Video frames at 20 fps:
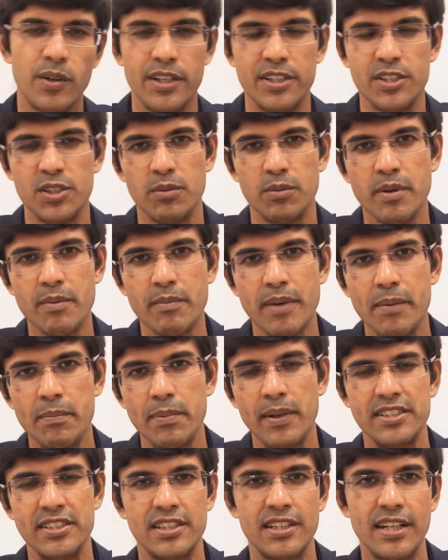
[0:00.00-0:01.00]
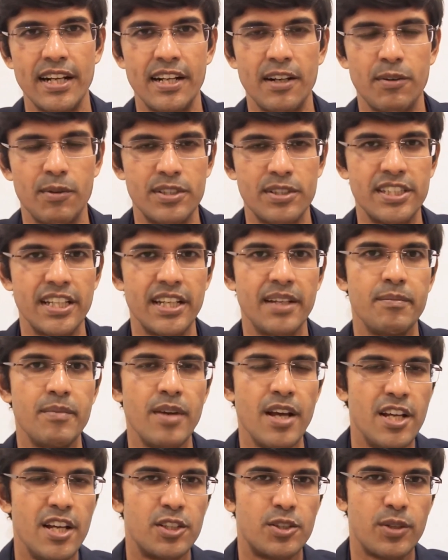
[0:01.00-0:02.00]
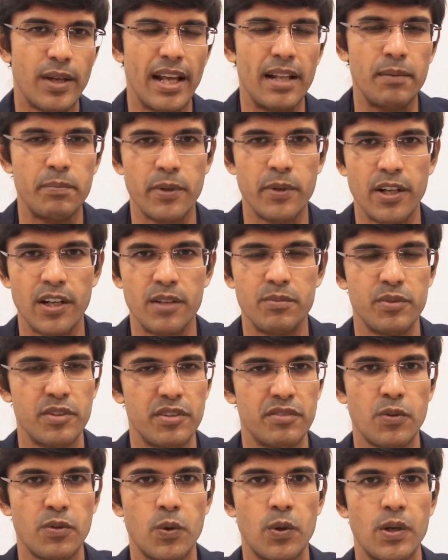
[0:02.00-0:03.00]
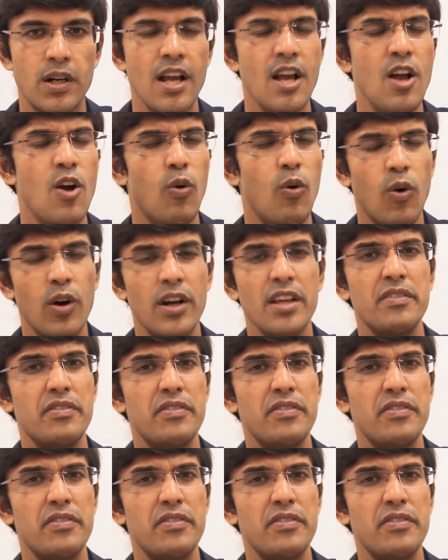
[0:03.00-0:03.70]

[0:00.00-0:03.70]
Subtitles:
It will be my pleasure and our team to help you out moving forward. Or if